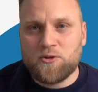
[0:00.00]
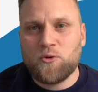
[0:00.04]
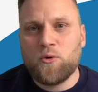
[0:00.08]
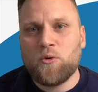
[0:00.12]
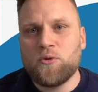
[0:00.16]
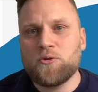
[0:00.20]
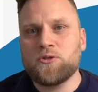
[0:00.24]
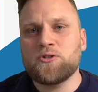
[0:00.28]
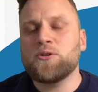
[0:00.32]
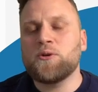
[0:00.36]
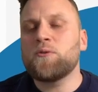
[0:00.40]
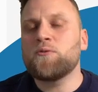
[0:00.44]

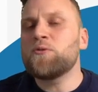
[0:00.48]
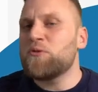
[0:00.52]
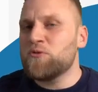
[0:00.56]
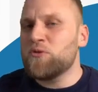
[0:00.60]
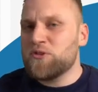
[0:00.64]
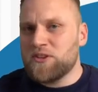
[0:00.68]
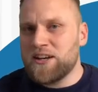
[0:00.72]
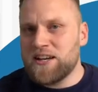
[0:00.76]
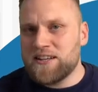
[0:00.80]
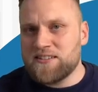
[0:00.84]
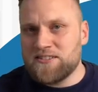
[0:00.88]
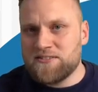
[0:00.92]
also your
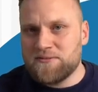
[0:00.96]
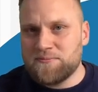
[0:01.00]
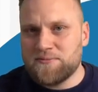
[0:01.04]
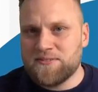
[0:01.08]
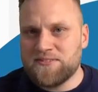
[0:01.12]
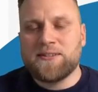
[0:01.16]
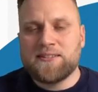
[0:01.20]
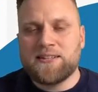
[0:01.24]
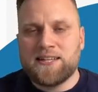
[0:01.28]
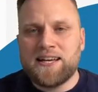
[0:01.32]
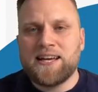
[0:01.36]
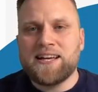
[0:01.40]

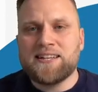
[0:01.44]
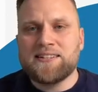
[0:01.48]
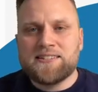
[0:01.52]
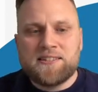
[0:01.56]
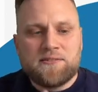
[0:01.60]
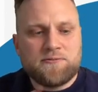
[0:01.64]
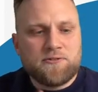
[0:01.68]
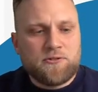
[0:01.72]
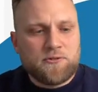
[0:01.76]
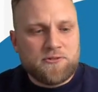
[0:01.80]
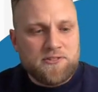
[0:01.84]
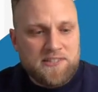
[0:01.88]
customers. And
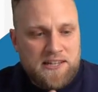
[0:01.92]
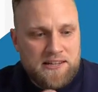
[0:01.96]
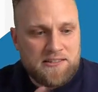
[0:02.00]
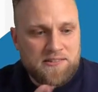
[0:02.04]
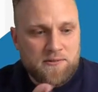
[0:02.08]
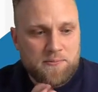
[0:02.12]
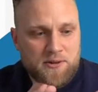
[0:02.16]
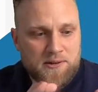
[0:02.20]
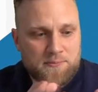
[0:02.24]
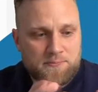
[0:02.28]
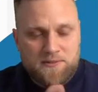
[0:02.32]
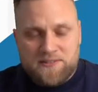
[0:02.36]
if you set
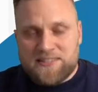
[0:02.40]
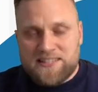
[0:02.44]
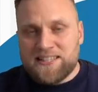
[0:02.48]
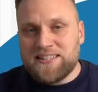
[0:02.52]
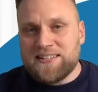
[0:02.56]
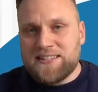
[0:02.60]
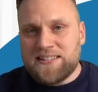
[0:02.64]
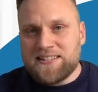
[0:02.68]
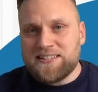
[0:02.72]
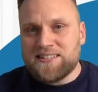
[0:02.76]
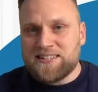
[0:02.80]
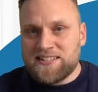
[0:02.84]
them up
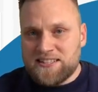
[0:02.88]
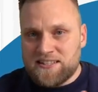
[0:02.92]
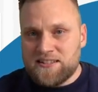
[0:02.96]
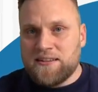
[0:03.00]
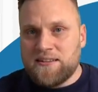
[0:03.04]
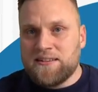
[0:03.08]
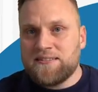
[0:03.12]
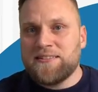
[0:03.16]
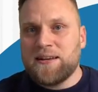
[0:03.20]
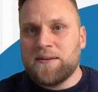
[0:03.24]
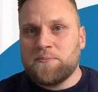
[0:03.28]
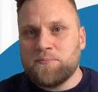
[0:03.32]
neatly here,
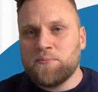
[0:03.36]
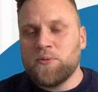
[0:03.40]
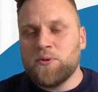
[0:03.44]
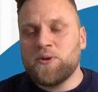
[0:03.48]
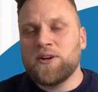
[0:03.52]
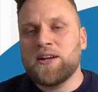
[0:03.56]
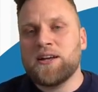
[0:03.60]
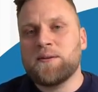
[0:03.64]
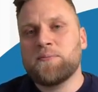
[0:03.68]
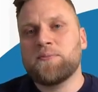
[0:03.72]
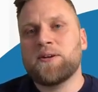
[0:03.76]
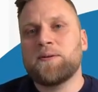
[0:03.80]
then
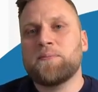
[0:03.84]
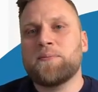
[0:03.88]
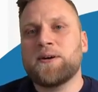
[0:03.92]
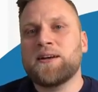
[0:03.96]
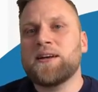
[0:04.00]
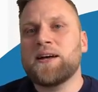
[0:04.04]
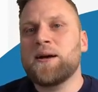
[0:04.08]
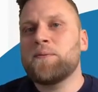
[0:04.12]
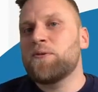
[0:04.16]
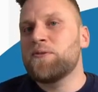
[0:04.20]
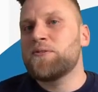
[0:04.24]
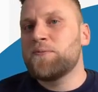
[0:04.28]
bookkeeping
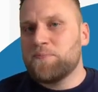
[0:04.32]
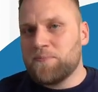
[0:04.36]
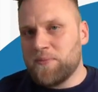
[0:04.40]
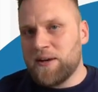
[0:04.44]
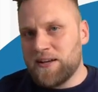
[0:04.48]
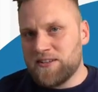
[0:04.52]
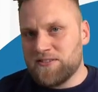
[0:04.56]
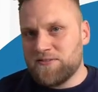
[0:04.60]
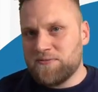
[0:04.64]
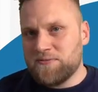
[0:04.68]
becomes much